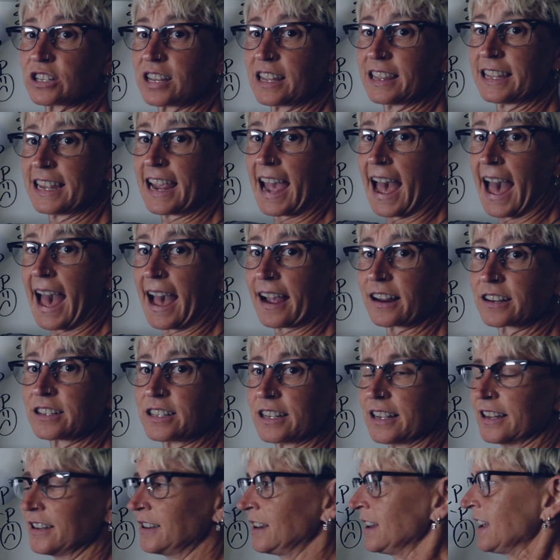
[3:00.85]
to the
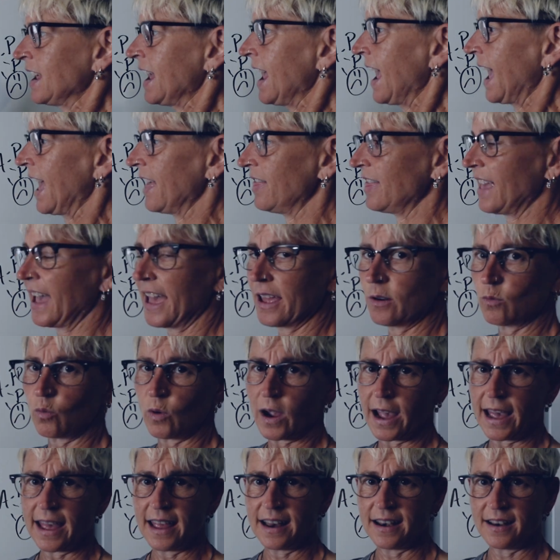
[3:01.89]
actin. And then
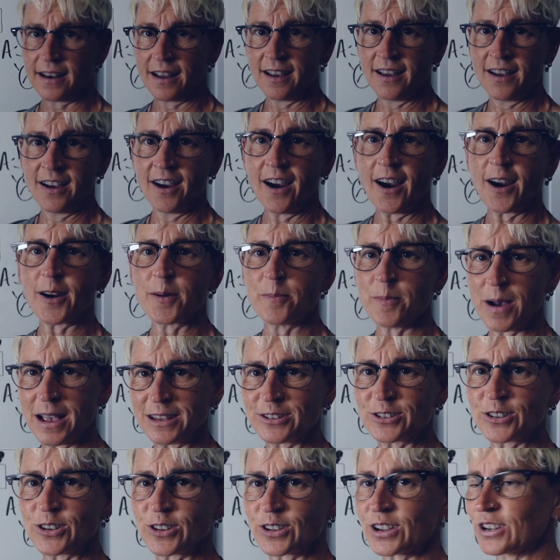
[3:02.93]
when our muscle